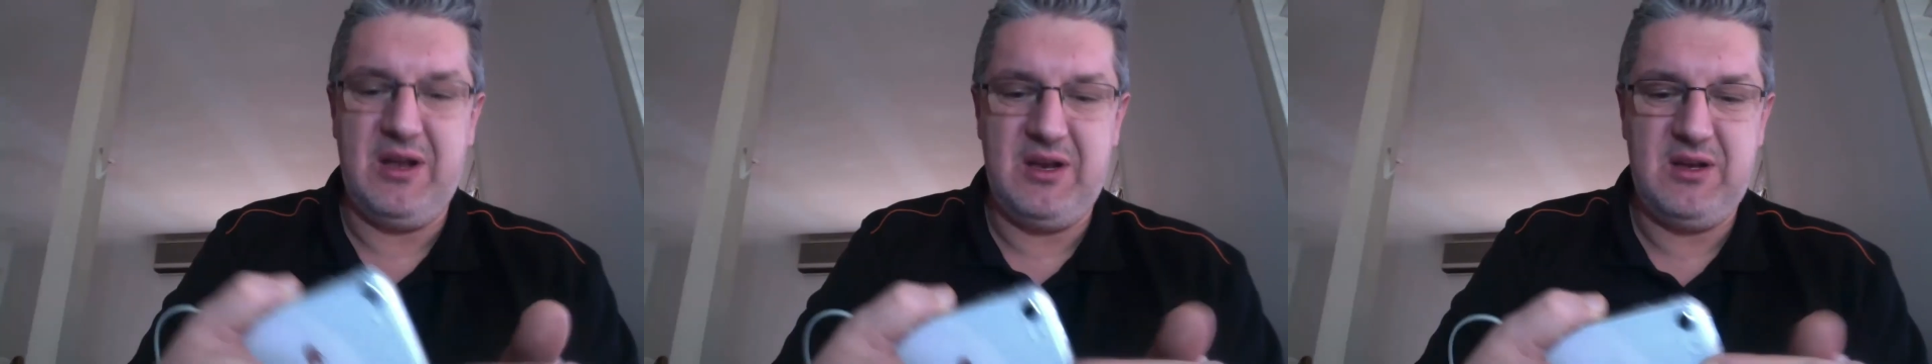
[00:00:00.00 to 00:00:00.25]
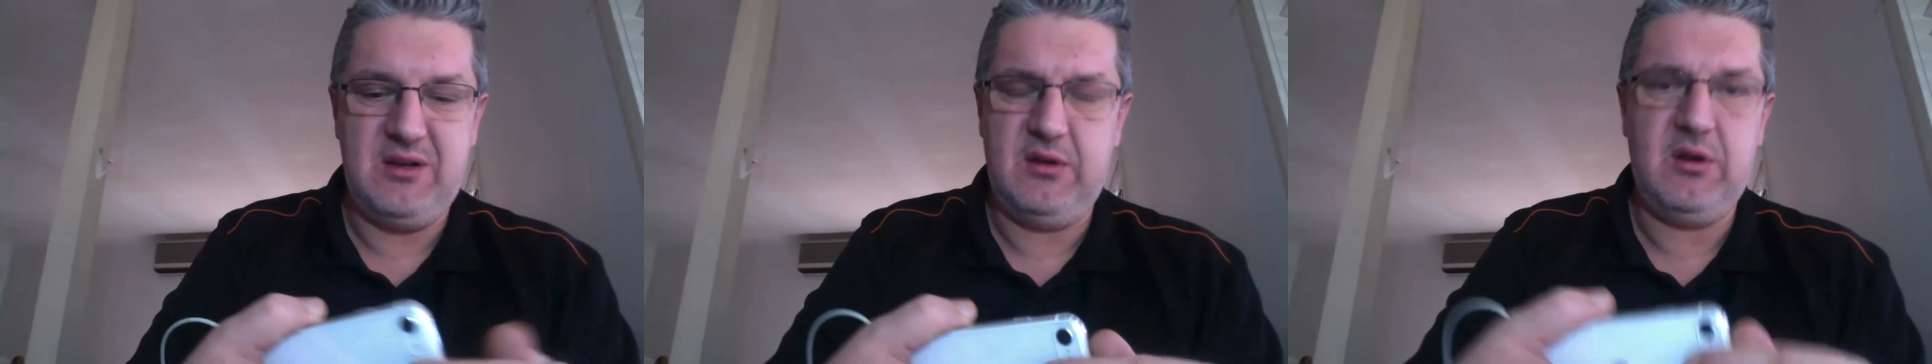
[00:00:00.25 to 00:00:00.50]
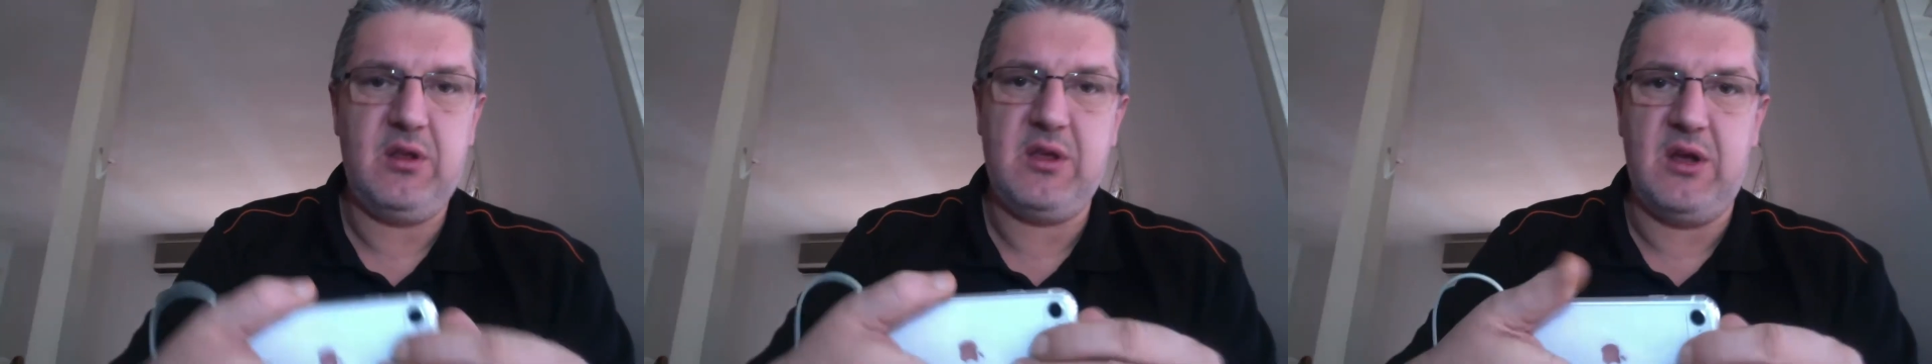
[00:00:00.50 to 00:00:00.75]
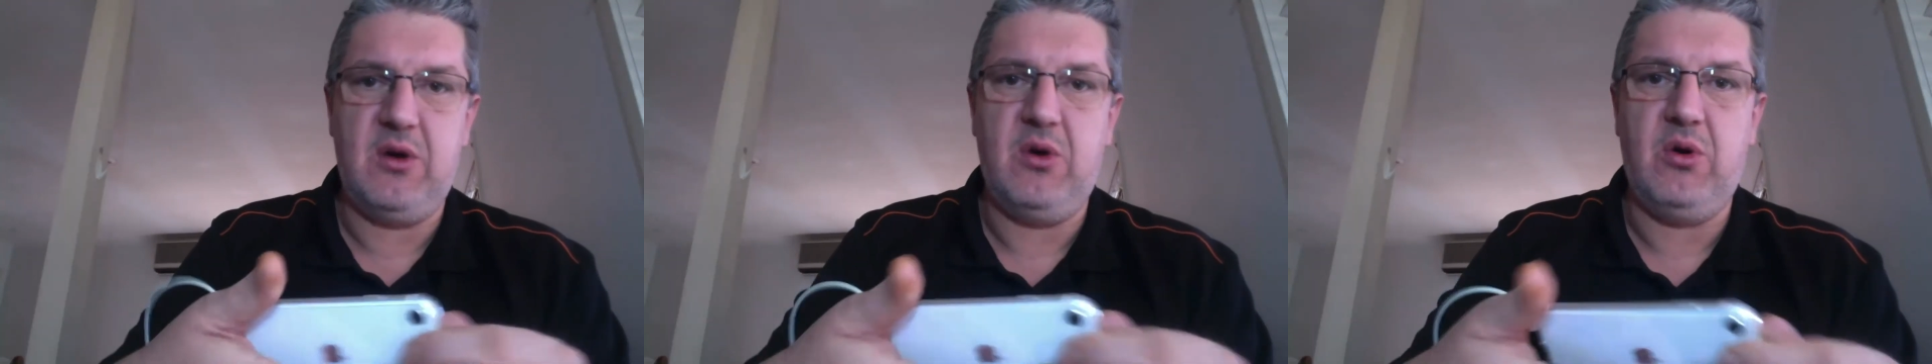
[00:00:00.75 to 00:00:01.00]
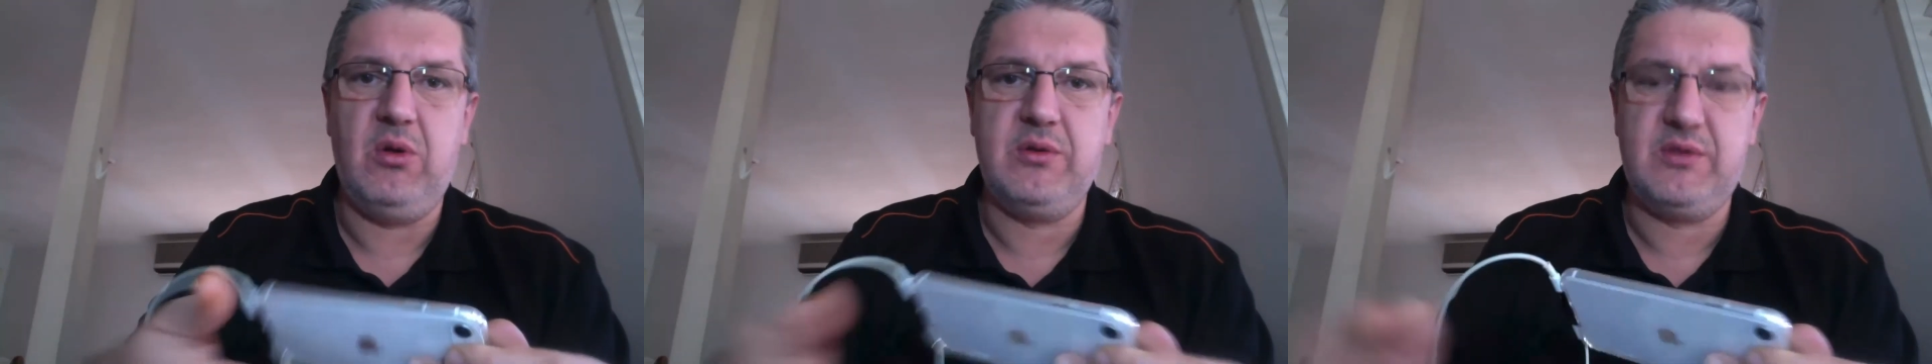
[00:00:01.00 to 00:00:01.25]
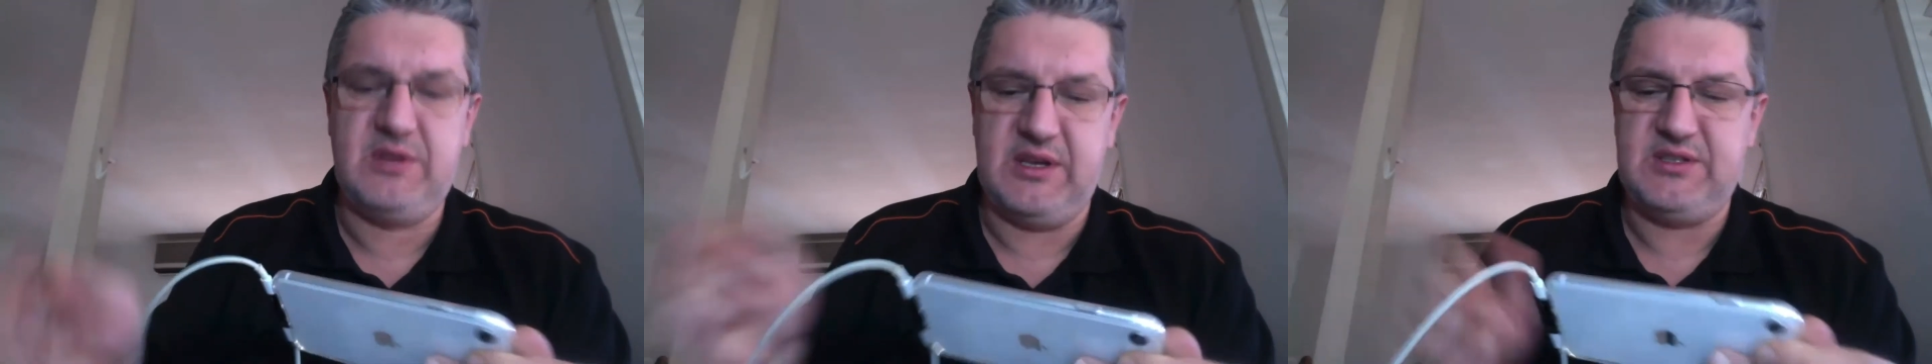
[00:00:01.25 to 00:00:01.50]
You're not gonna
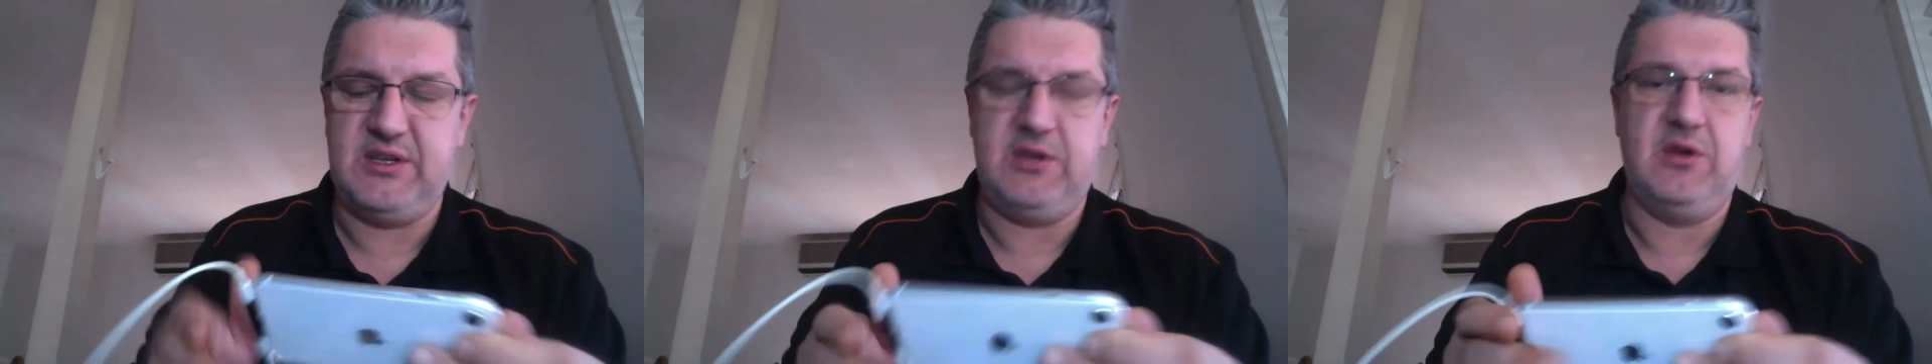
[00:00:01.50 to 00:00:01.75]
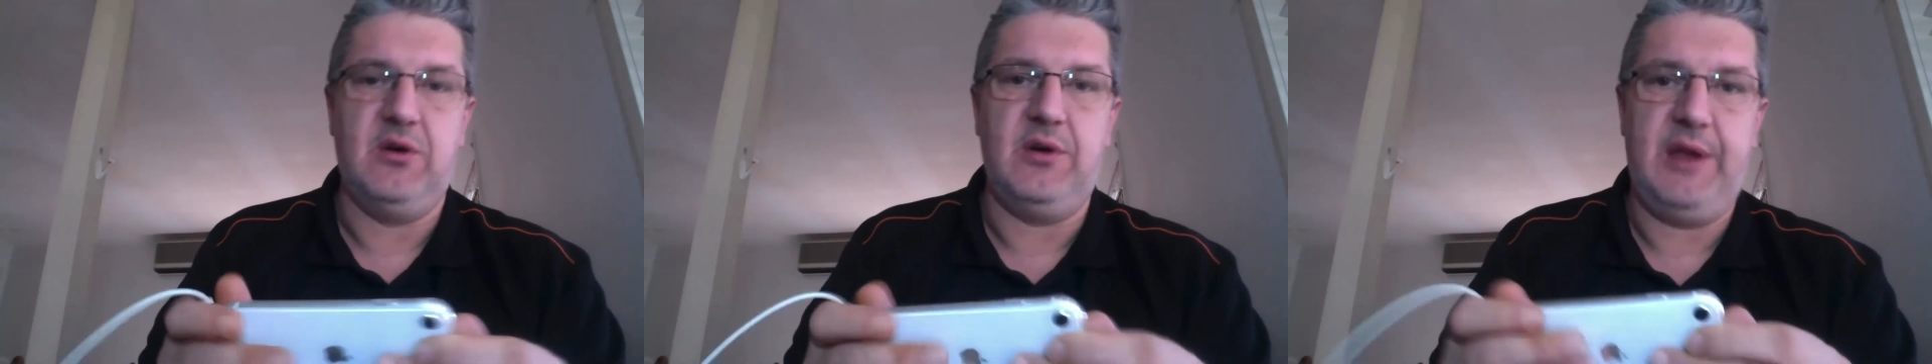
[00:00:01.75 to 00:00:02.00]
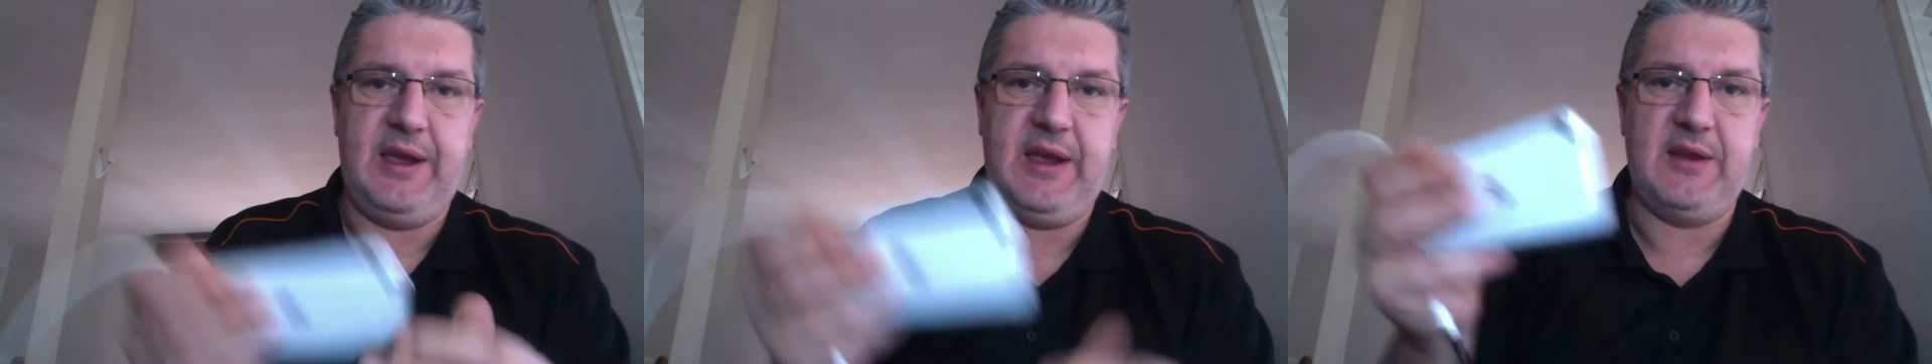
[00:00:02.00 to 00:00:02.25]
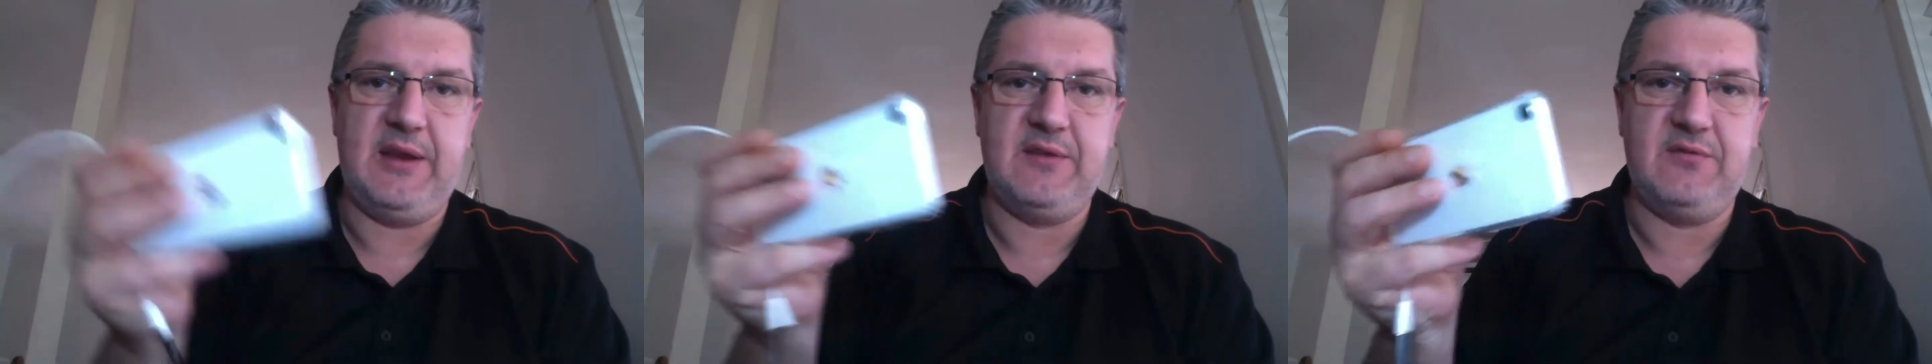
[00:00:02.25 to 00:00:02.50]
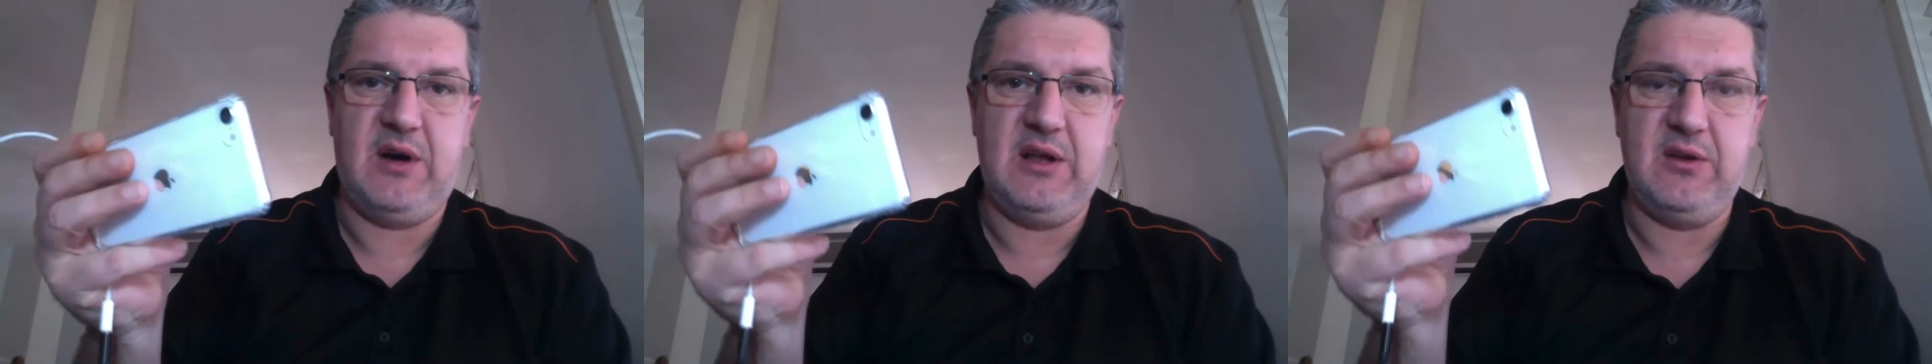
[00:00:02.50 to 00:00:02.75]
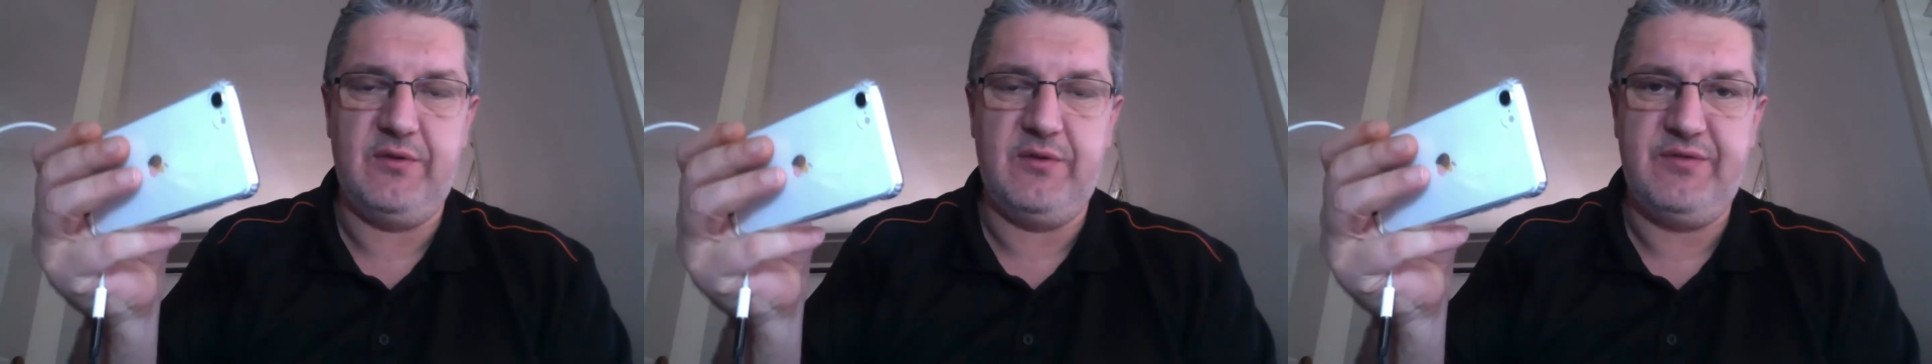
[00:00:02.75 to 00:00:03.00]
hold this in your hand while
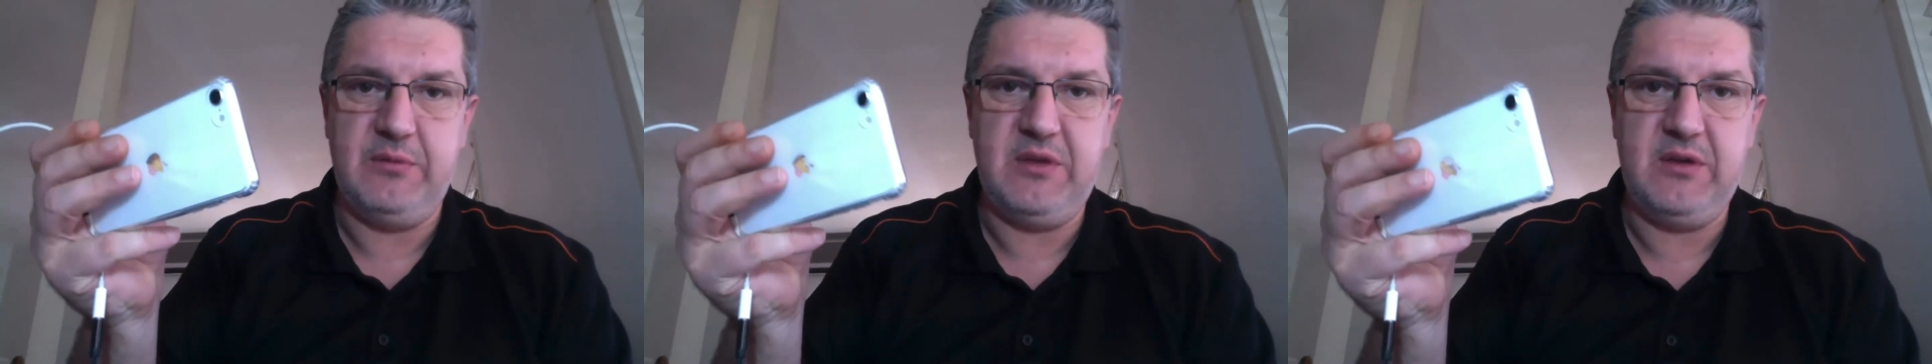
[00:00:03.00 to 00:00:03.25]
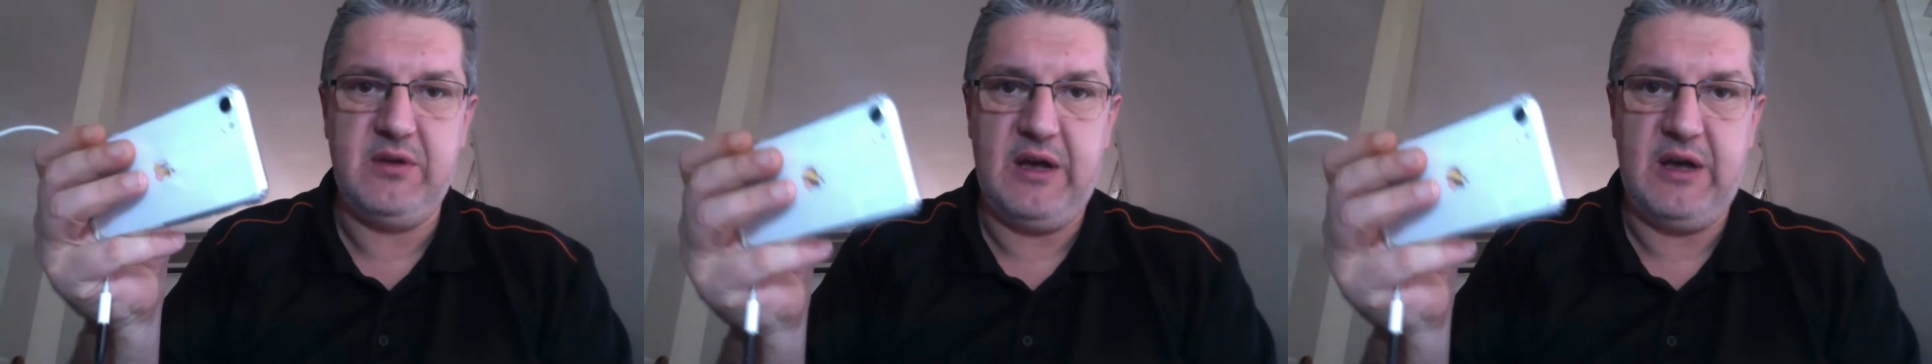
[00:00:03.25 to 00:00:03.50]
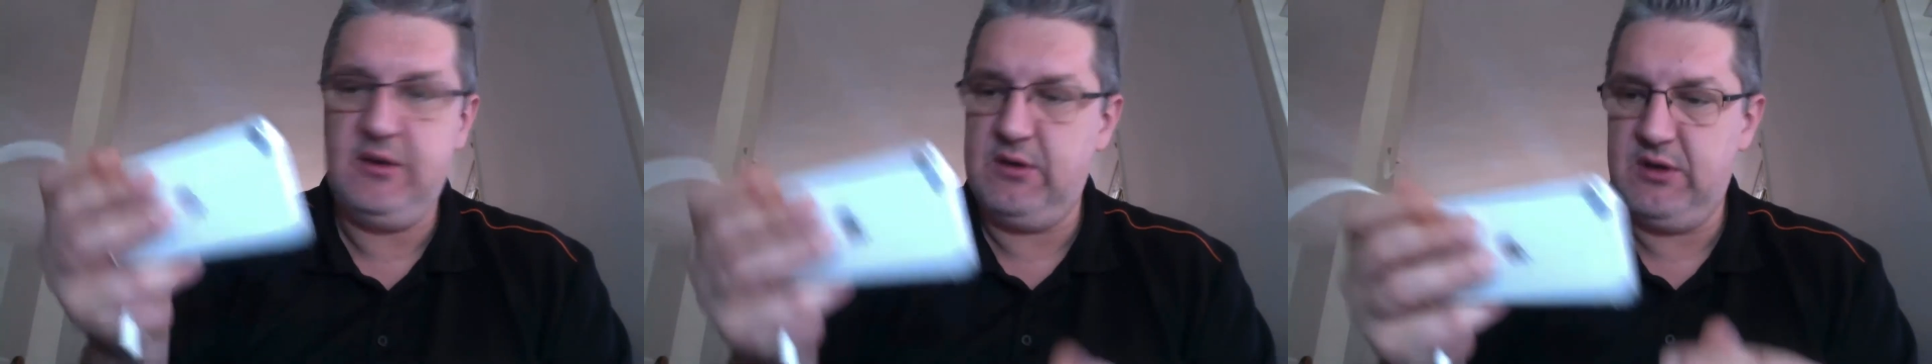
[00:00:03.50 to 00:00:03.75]
you're filming, are you?